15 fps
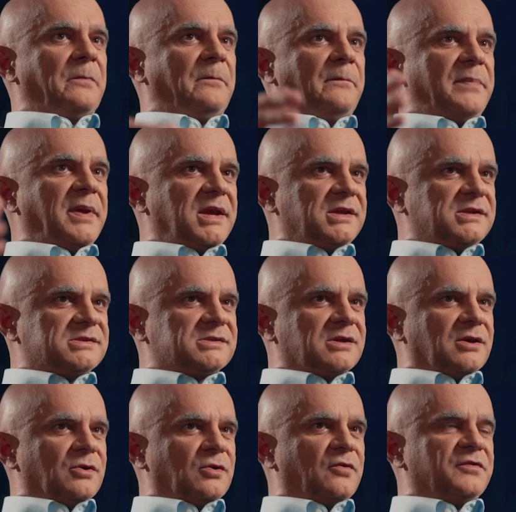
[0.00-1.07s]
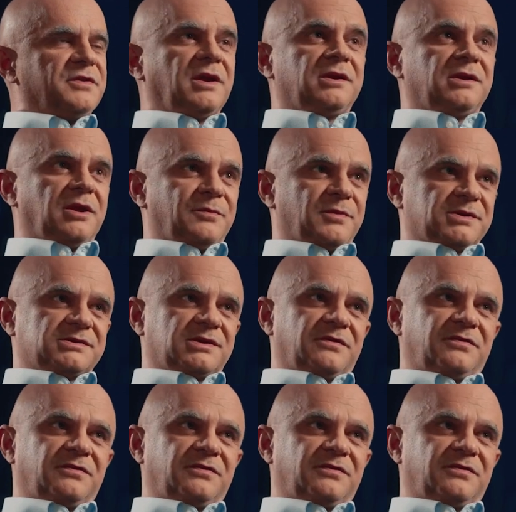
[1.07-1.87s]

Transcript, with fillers: the pace of dynamics,